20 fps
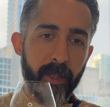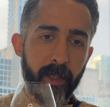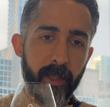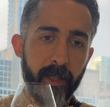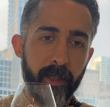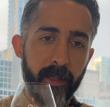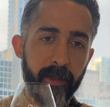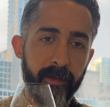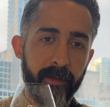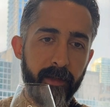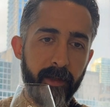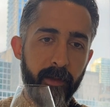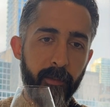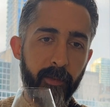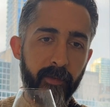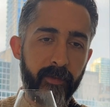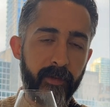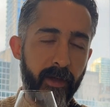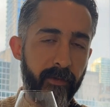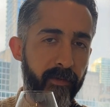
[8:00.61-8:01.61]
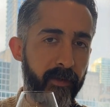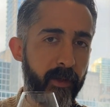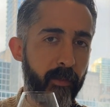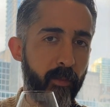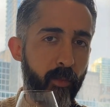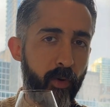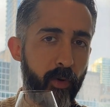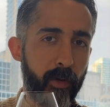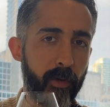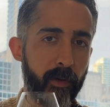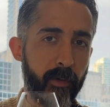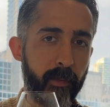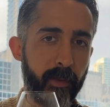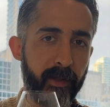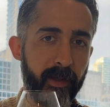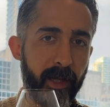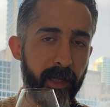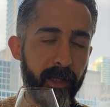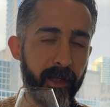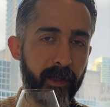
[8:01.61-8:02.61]
it was definitely more
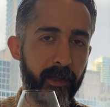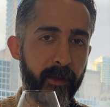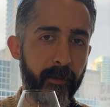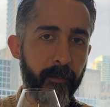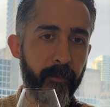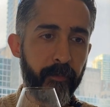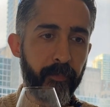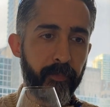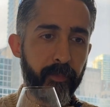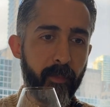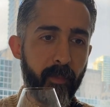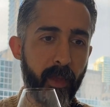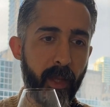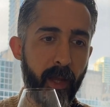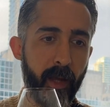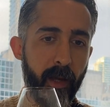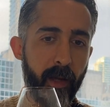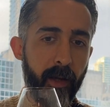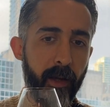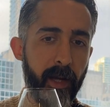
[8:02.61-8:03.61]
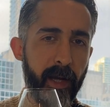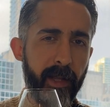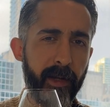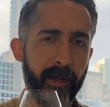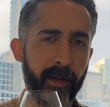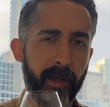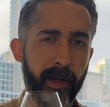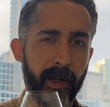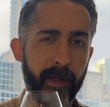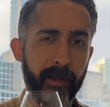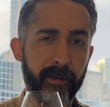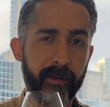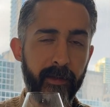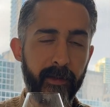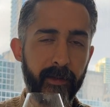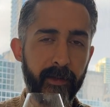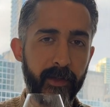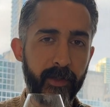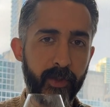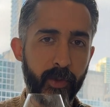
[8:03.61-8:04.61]
metallic, and I
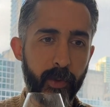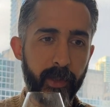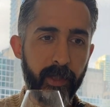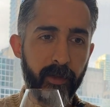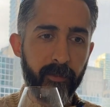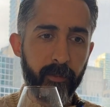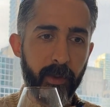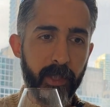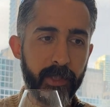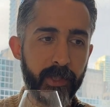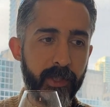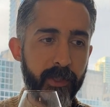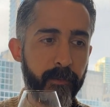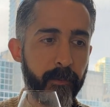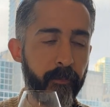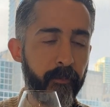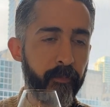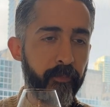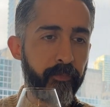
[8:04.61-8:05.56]
didn't enjoy it as much.